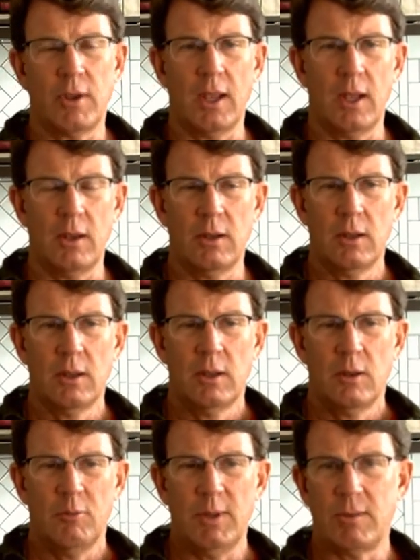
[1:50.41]
And
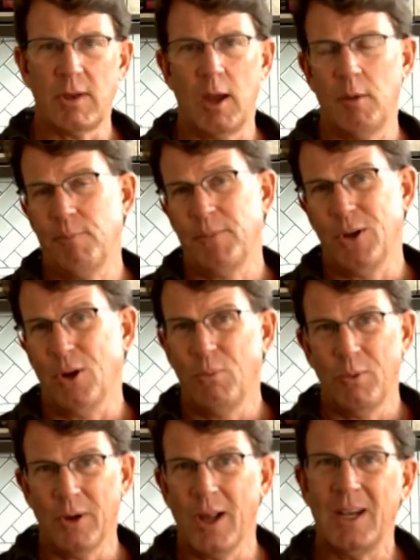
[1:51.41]
meantime,
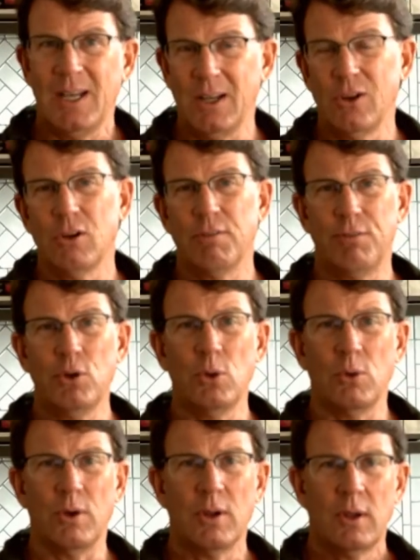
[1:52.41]
we're not eating good
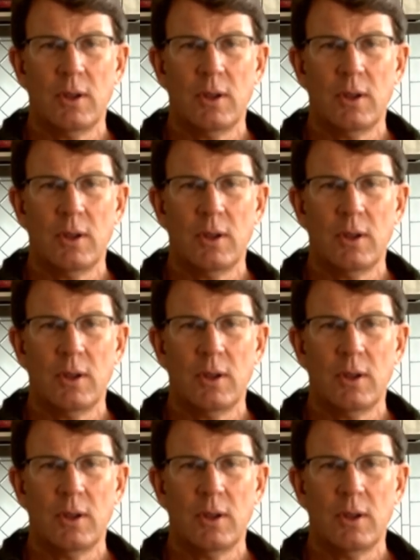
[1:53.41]
food.